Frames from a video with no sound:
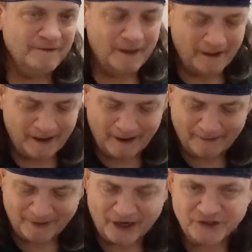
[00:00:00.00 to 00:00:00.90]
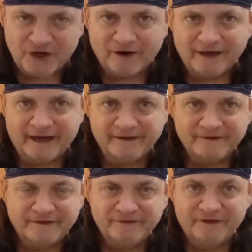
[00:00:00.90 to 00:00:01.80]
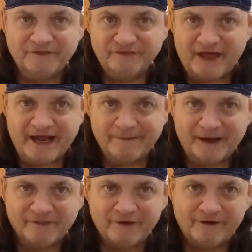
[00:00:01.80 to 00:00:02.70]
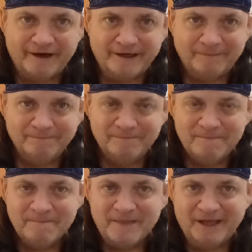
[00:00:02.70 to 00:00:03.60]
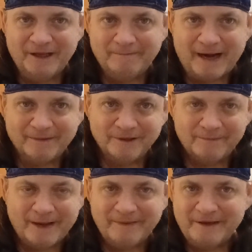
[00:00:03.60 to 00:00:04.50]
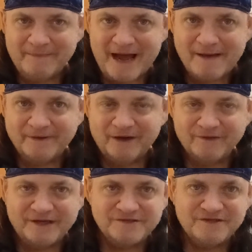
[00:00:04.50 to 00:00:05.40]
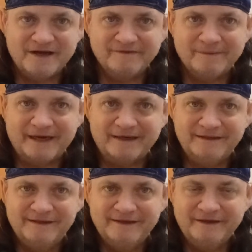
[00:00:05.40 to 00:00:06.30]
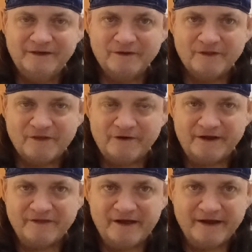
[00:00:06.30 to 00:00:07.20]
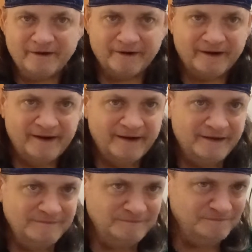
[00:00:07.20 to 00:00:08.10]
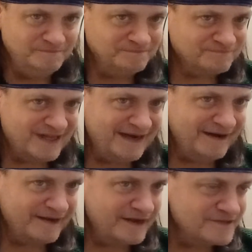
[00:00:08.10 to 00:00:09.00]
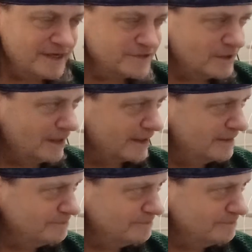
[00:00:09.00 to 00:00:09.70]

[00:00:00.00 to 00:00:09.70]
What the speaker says: a pie chart like the thing about 30 and the Bible and the baby and math and all that stuff about, the 30 thing. Or in any case, yeah, so like